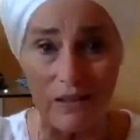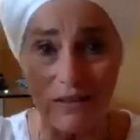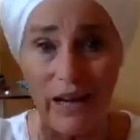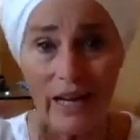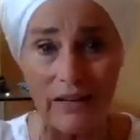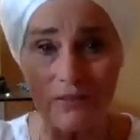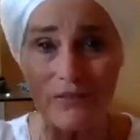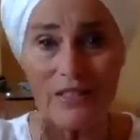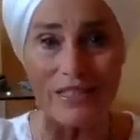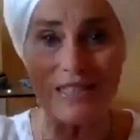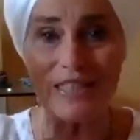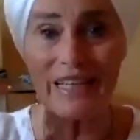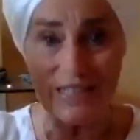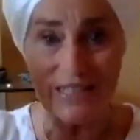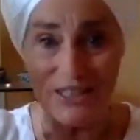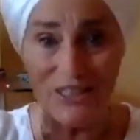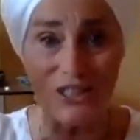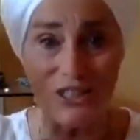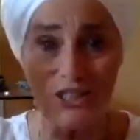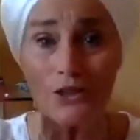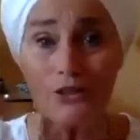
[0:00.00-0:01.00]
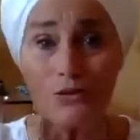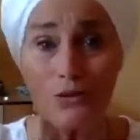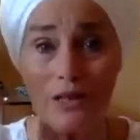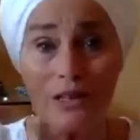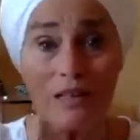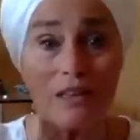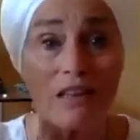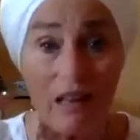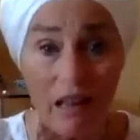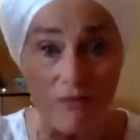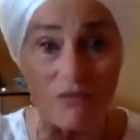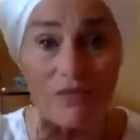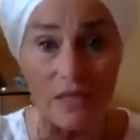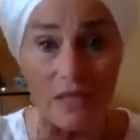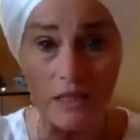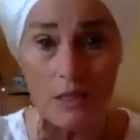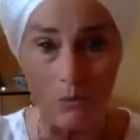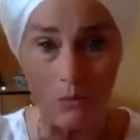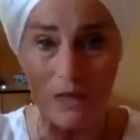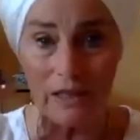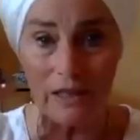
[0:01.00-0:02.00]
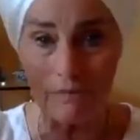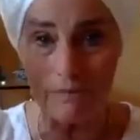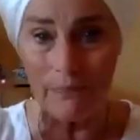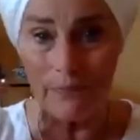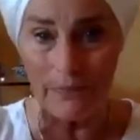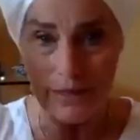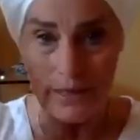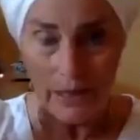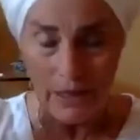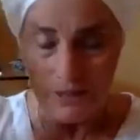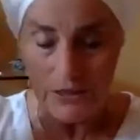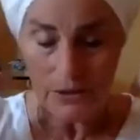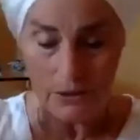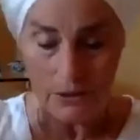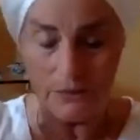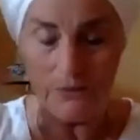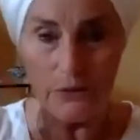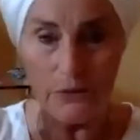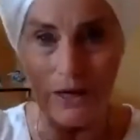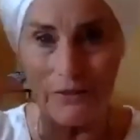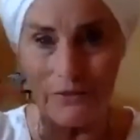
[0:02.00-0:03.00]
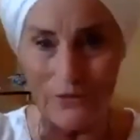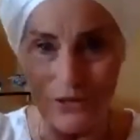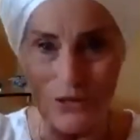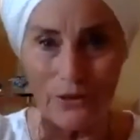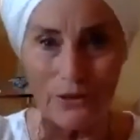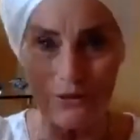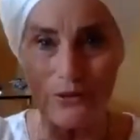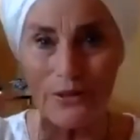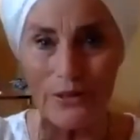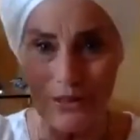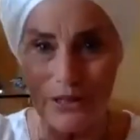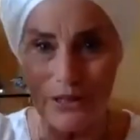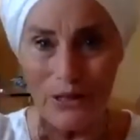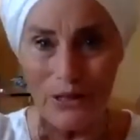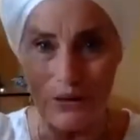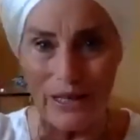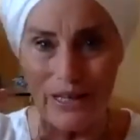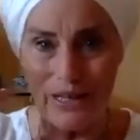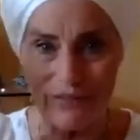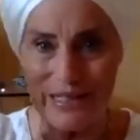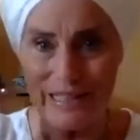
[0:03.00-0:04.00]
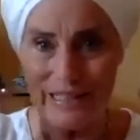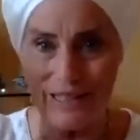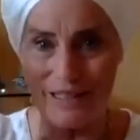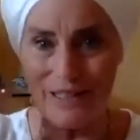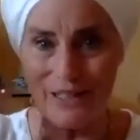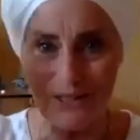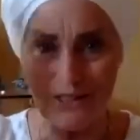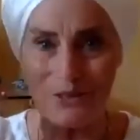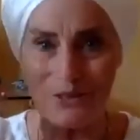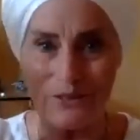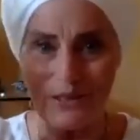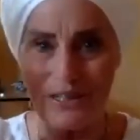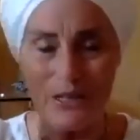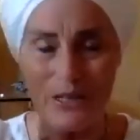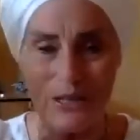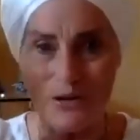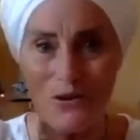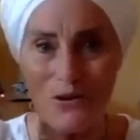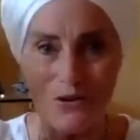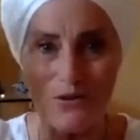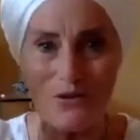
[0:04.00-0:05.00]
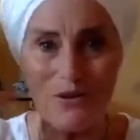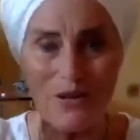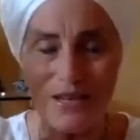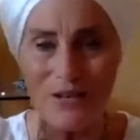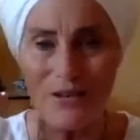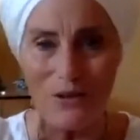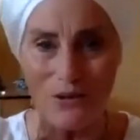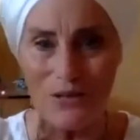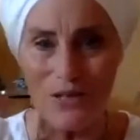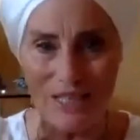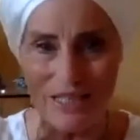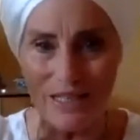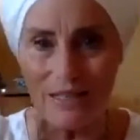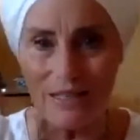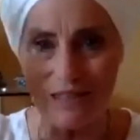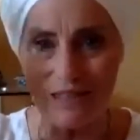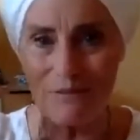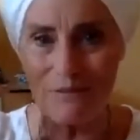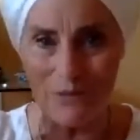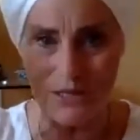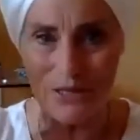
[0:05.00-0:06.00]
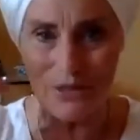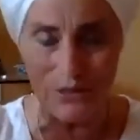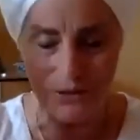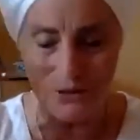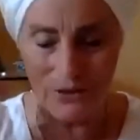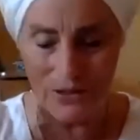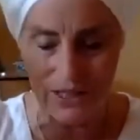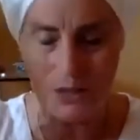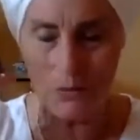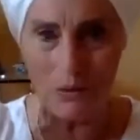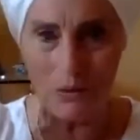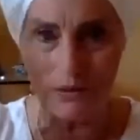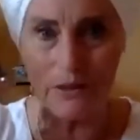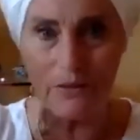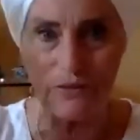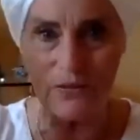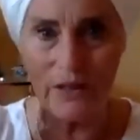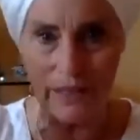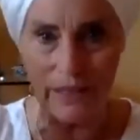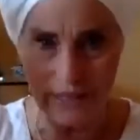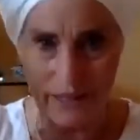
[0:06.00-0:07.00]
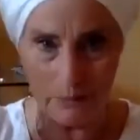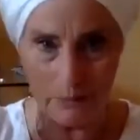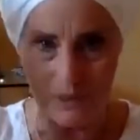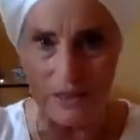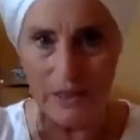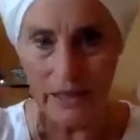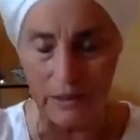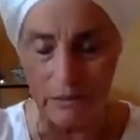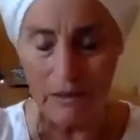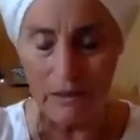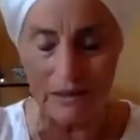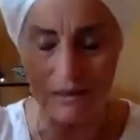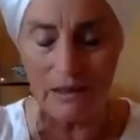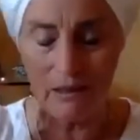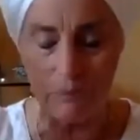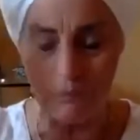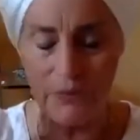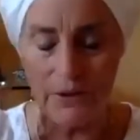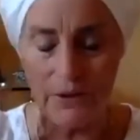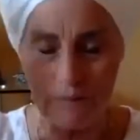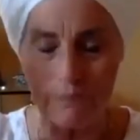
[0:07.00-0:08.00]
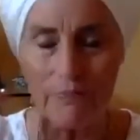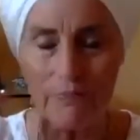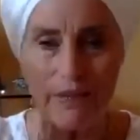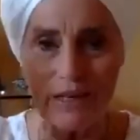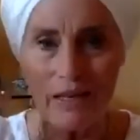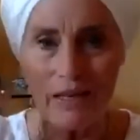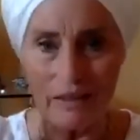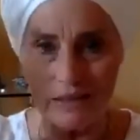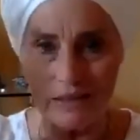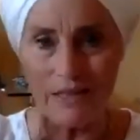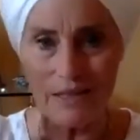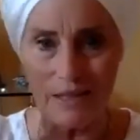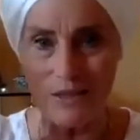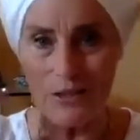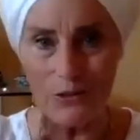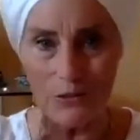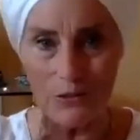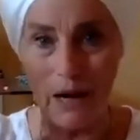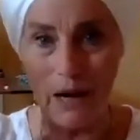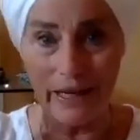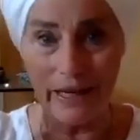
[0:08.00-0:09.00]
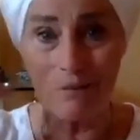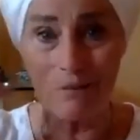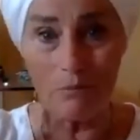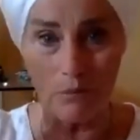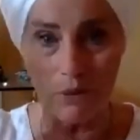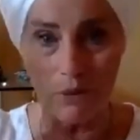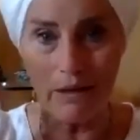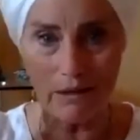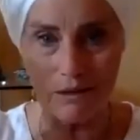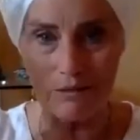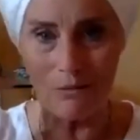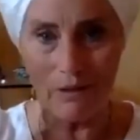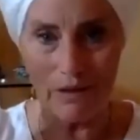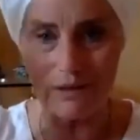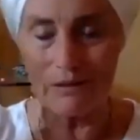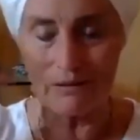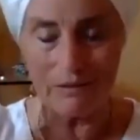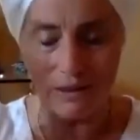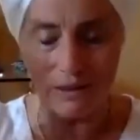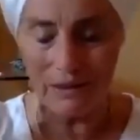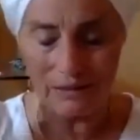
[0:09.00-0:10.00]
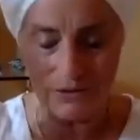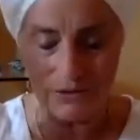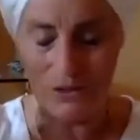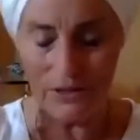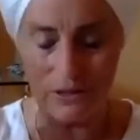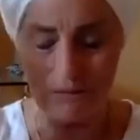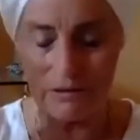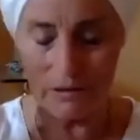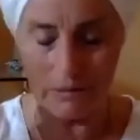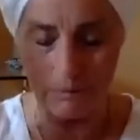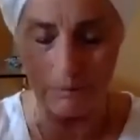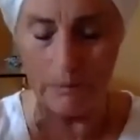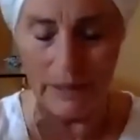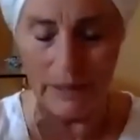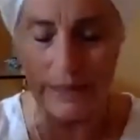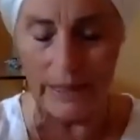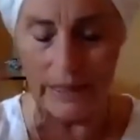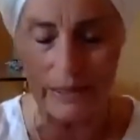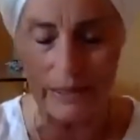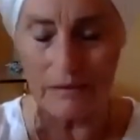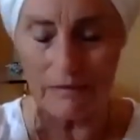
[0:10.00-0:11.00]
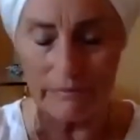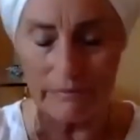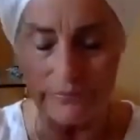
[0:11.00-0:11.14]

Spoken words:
I have to say, children love this one. So if you have children, even young children, and you just get them to do this when they're feeling upset about something. This and dragon breath, right? Two of the biggies.